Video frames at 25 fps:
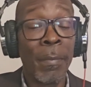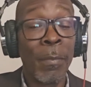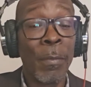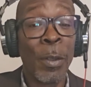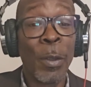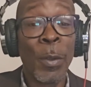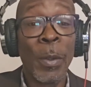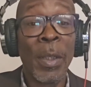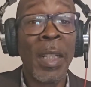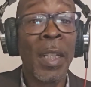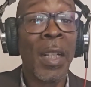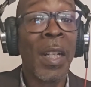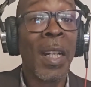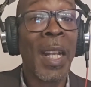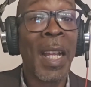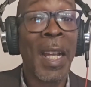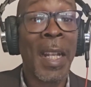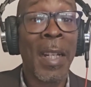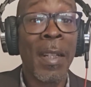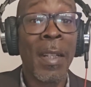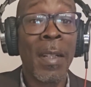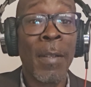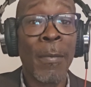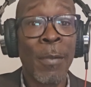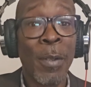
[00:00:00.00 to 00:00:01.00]
you'll get a
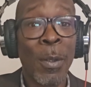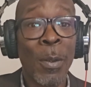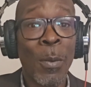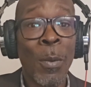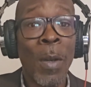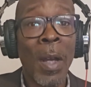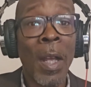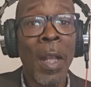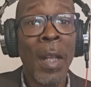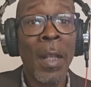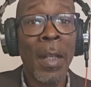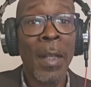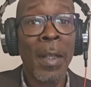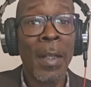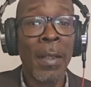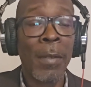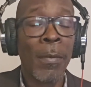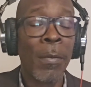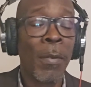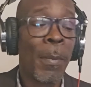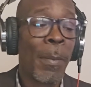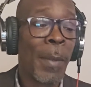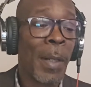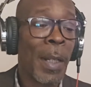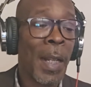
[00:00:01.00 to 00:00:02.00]
lot of different qualities
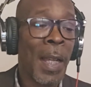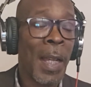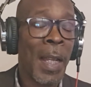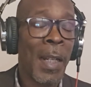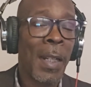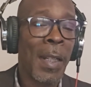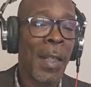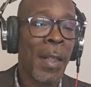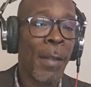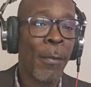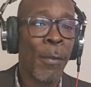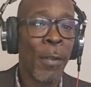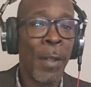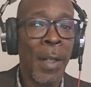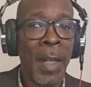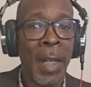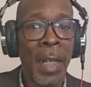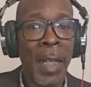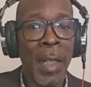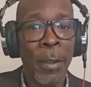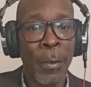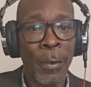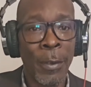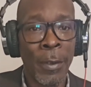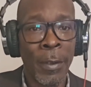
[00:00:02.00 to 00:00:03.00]
from a lot of different
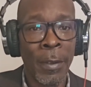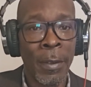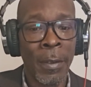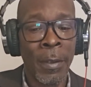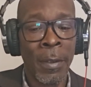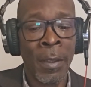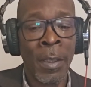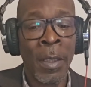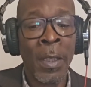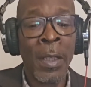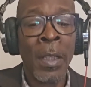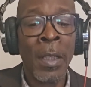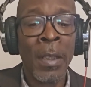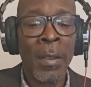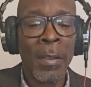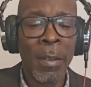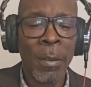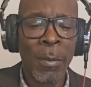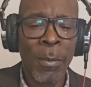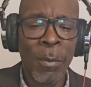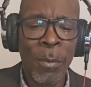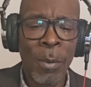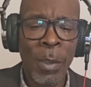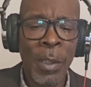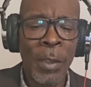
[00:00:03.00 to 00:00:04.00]
houses.
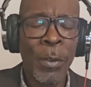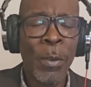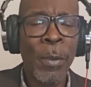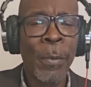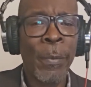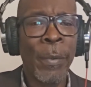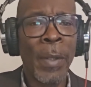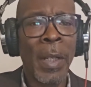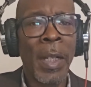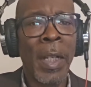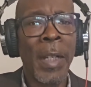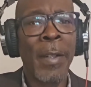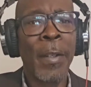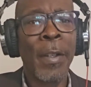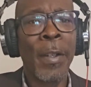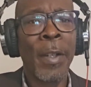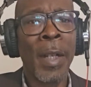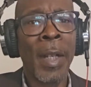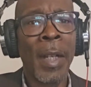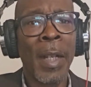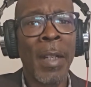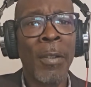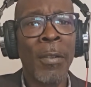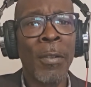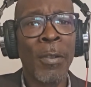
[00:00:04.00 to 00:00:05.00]
So once you find your
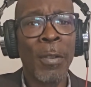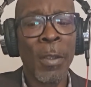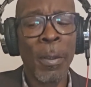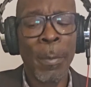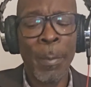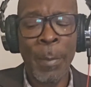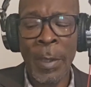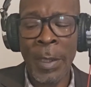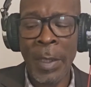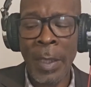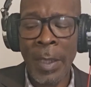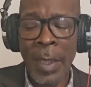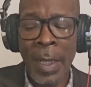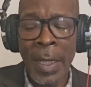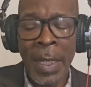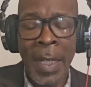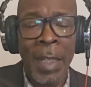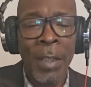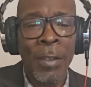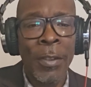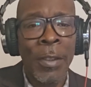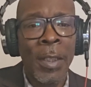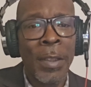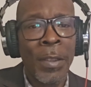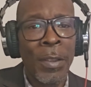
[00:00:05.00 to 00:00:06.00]
house, your particular
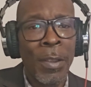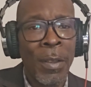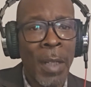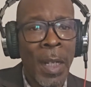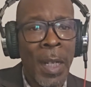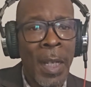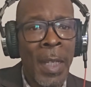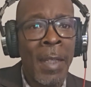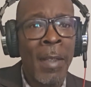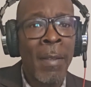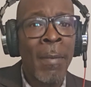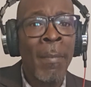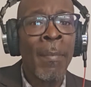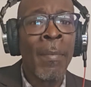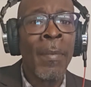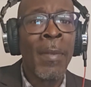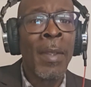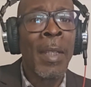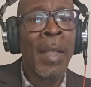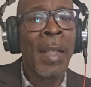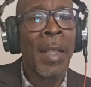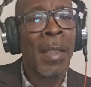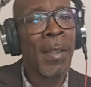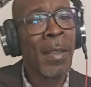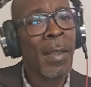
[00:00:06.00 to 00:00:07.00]
house that you like,
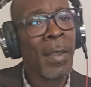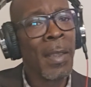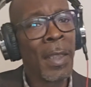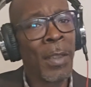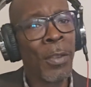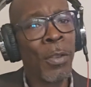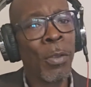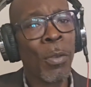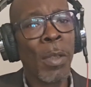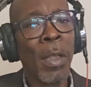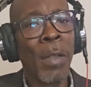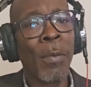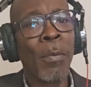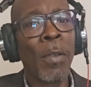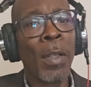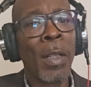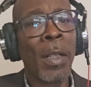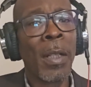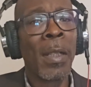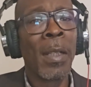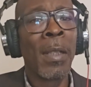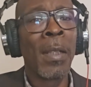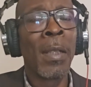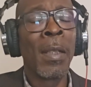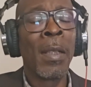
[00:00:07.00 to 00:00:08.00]
I suggest you get
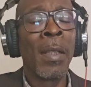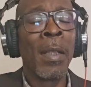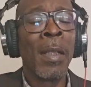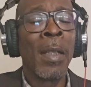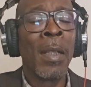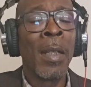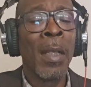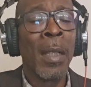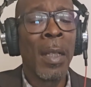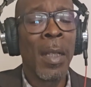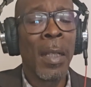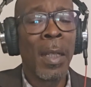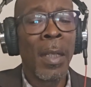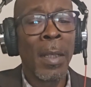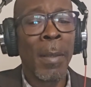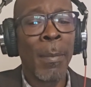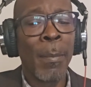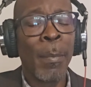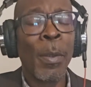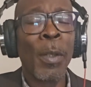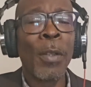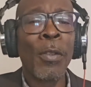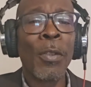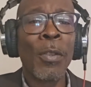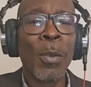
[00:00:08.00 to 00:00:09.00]
really
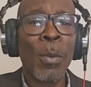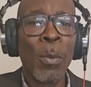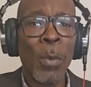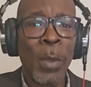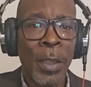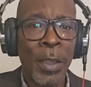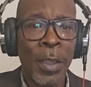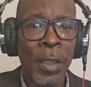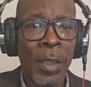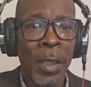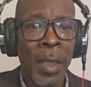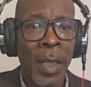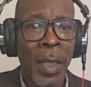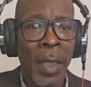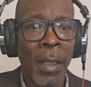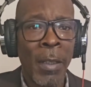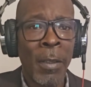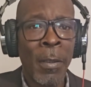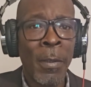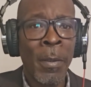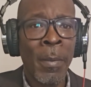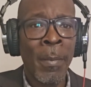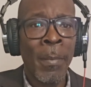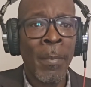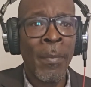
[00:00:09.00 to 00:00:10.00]
personal with your
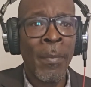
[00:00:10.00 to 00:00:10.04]
tailor,